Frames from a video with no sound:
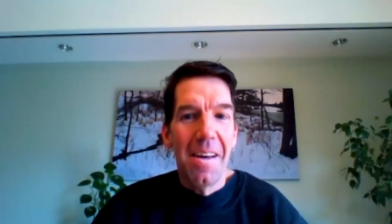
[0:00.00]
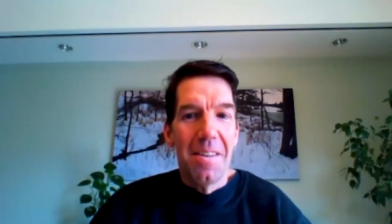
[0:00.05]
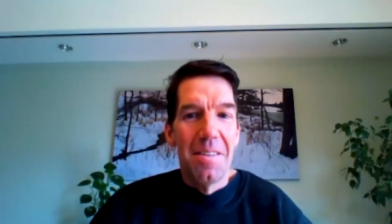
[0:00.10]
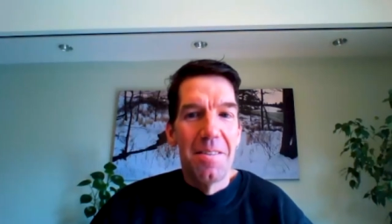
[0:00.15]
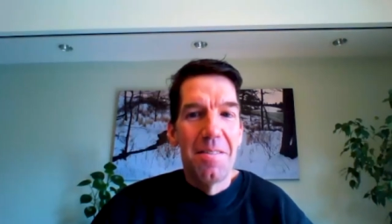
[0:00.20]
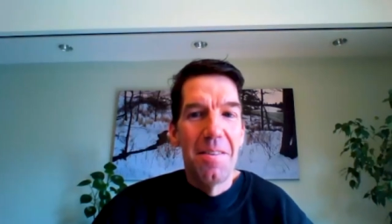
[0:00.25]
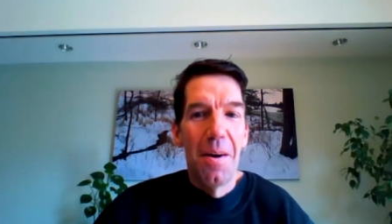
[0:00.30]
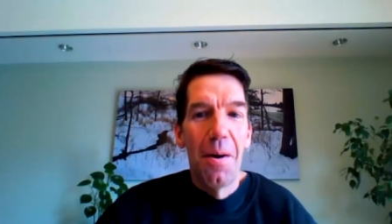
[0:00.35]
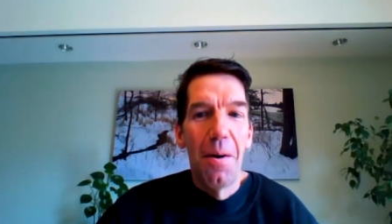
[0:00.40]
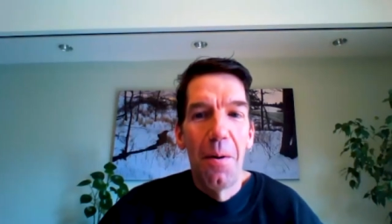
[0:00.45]

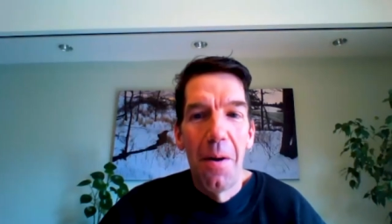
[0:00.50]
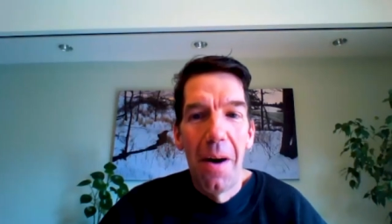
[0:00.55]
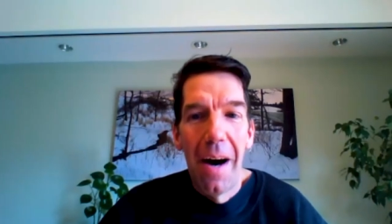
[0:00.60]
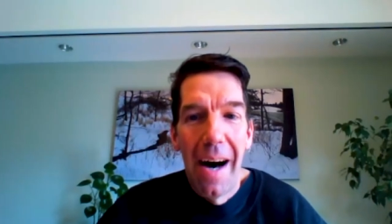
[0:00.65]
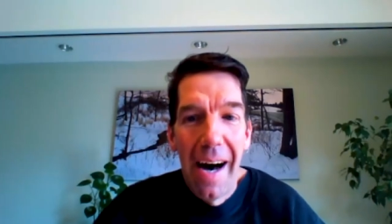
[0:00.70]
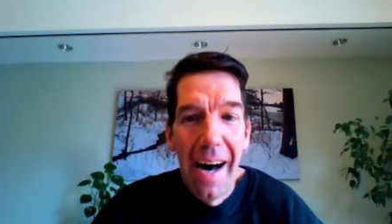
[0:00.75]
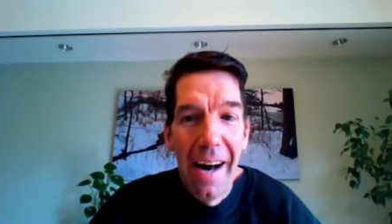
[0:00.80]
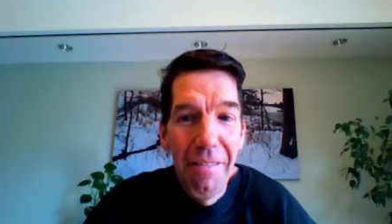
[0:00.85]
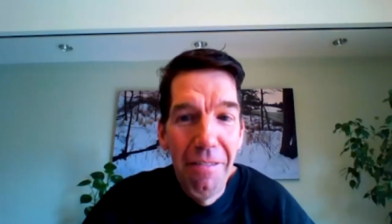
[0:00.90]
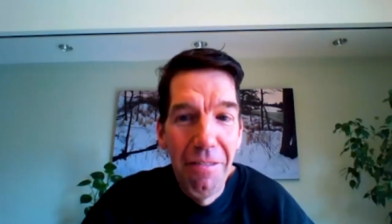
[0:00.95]
So
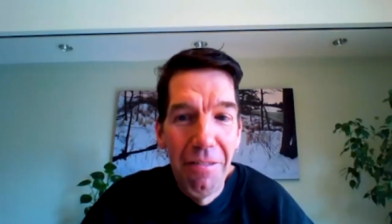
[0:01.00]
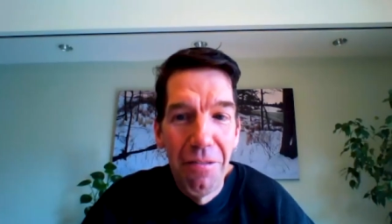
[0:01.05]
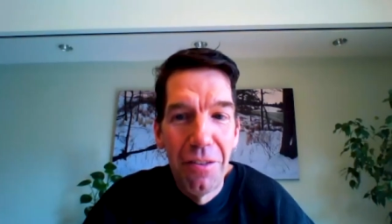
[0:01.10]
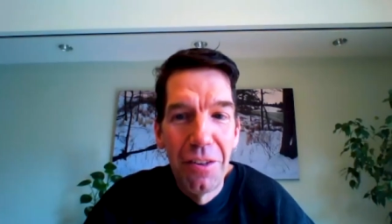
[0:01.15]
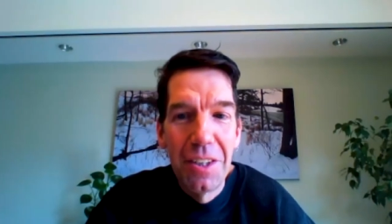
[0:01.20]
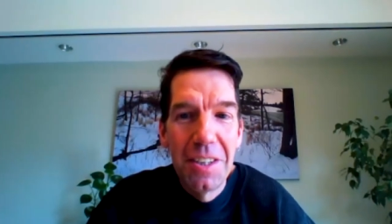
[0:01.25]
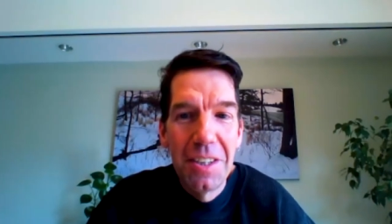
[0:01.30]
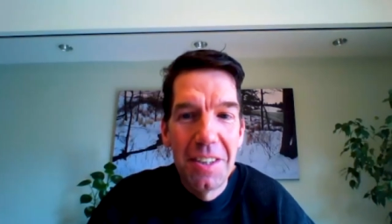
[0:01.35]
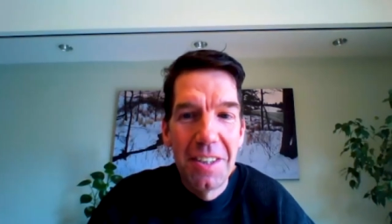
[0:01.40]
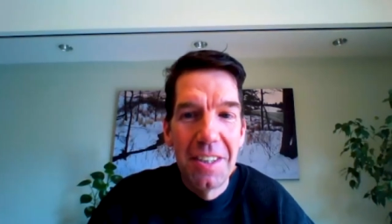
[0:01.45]
I've
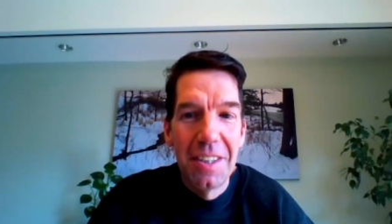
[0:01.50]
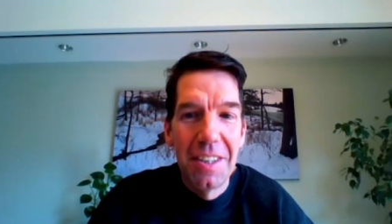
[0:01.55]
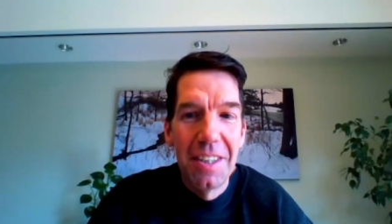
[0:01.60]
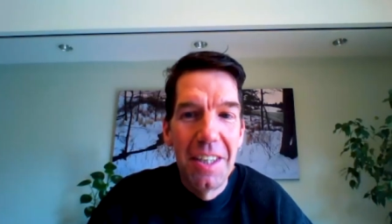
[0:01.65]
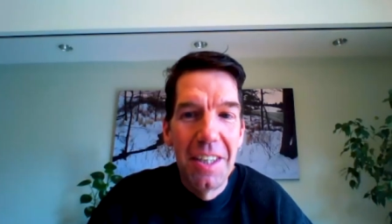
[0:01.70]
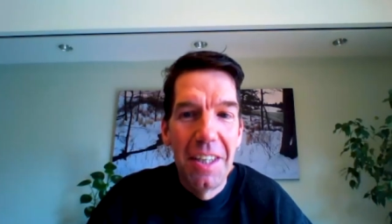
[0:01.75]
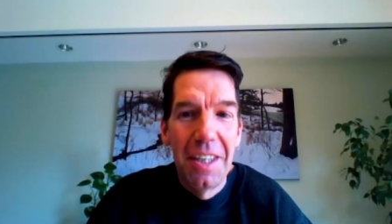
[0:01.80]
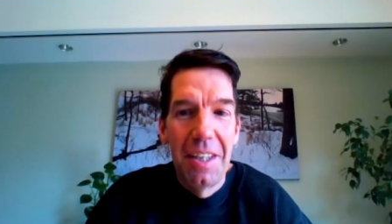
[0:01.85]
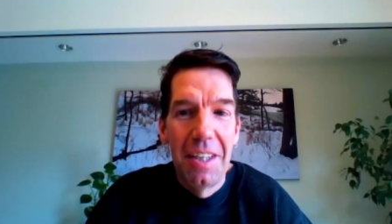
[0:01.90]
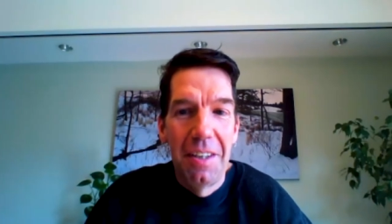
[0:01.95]

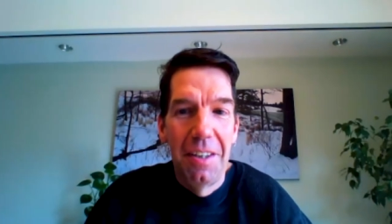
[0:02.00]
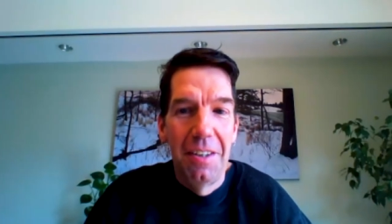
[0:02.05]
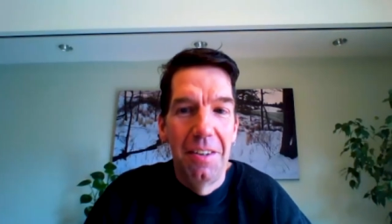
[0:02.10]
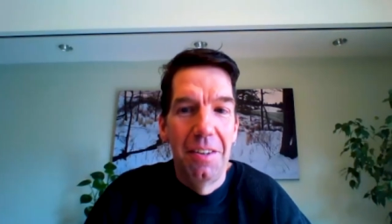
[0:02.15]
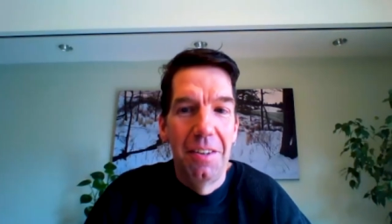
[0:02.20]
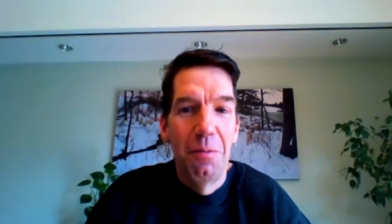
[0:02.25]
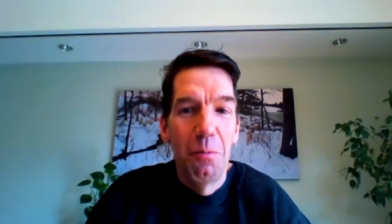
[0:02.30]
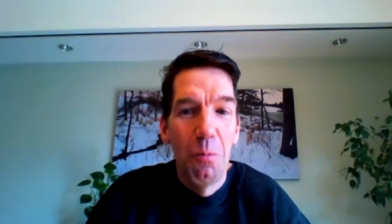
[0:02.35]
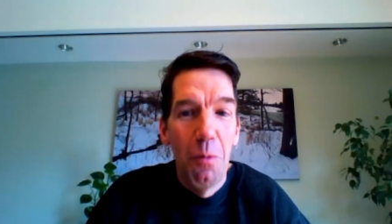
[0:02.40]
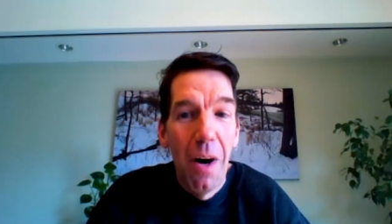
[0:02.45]
recently
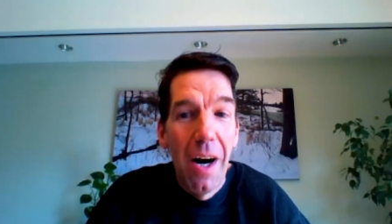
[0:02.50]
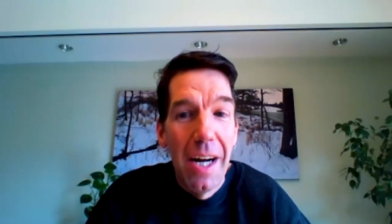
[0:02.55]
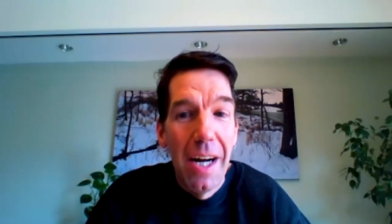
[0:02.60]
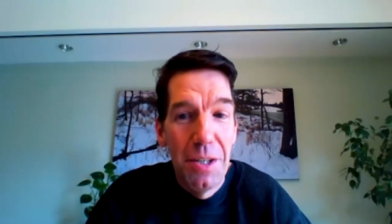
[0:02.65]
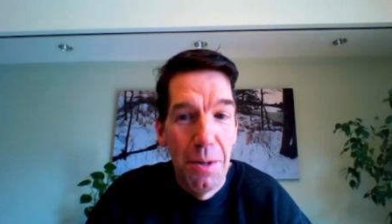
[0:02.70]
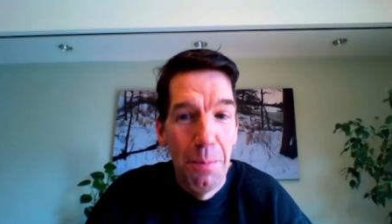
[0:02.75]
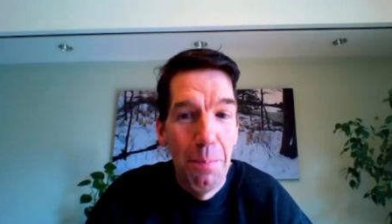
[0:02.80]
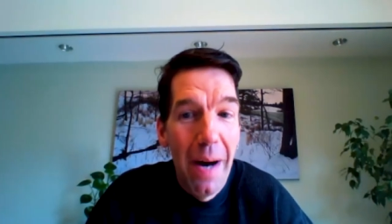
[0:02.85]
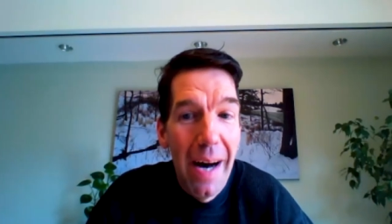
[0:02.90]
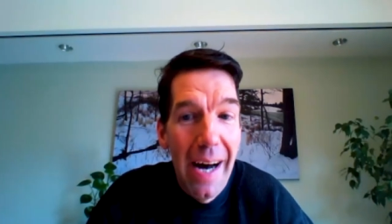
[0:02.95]

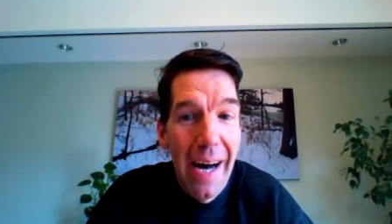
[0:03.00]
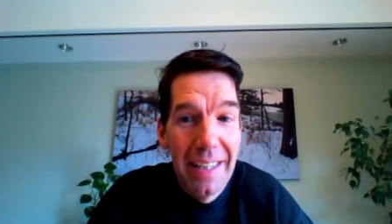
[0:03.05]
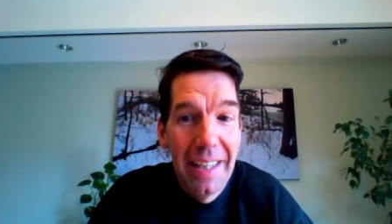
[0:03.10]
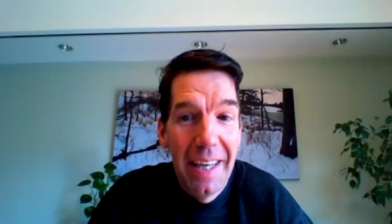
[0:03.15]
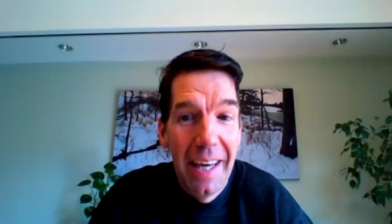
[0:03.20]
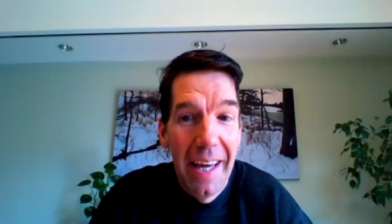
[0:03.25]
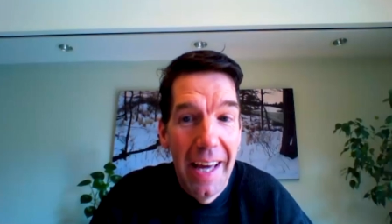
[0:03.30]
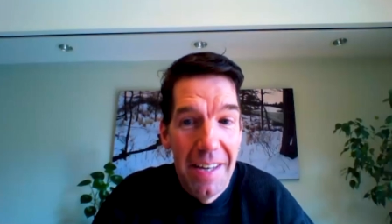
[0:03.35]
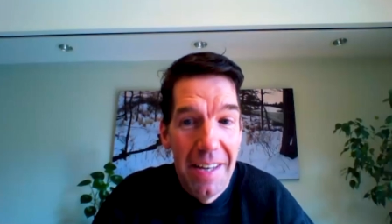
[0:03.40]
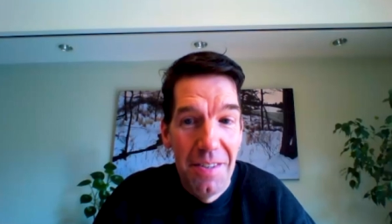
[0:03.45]
watched a
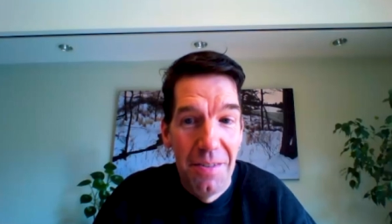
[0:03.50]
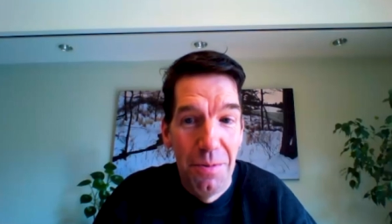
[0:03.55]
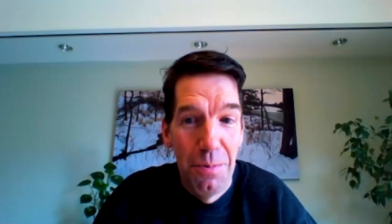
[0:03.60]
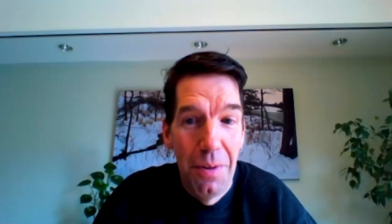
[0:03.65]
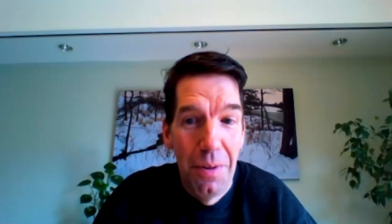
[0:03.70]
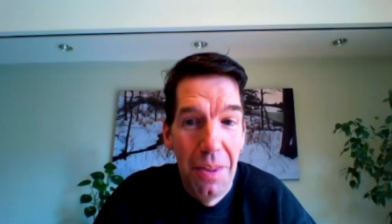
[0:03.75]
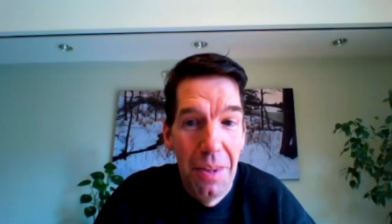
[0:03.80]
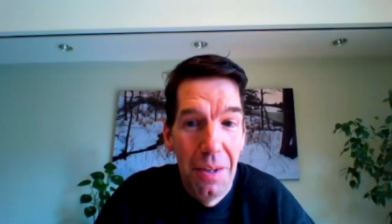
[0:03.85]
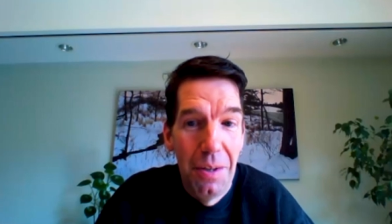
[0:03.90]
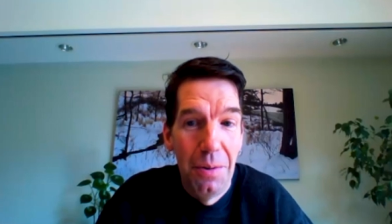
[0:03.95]
podcast
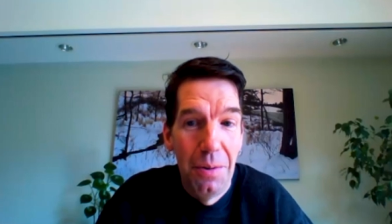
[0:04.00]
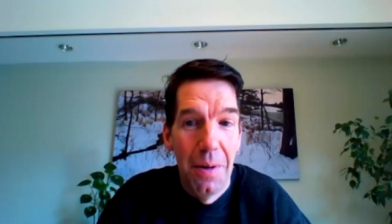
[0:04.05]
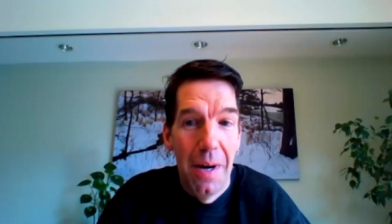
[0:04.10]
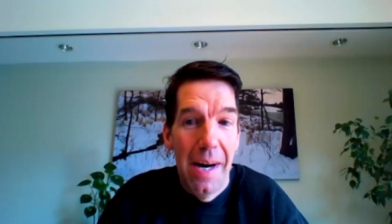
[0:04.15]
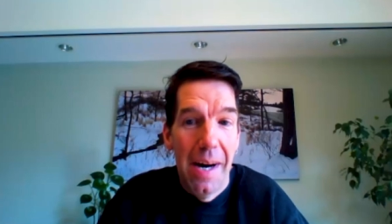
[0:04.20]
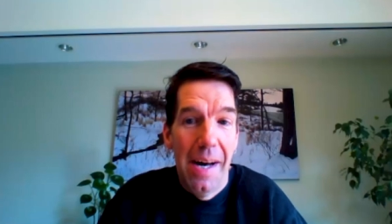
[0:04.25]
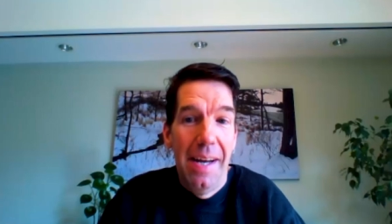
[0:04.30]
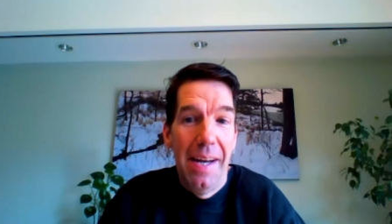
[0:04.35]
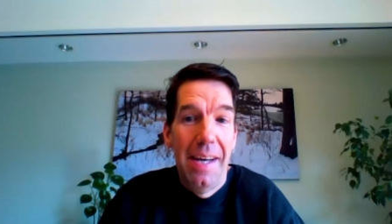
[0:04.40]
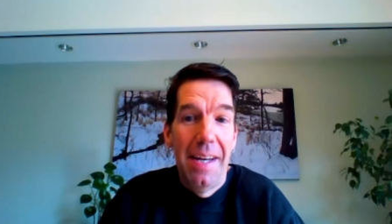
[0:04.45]
with you
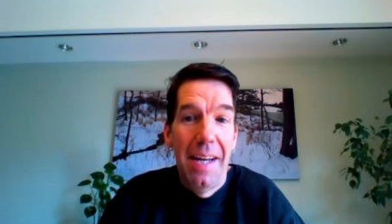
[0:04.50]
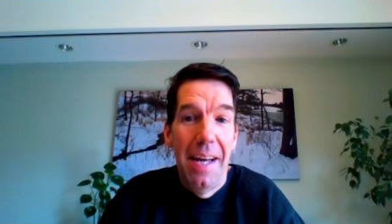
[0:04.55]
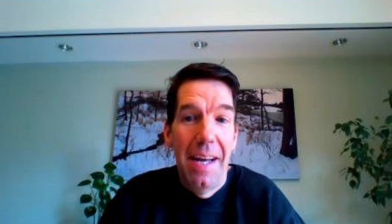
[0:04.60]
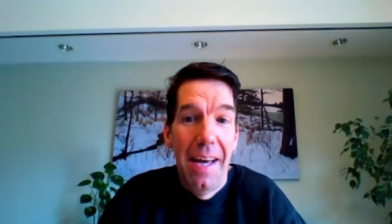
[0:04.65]
on it,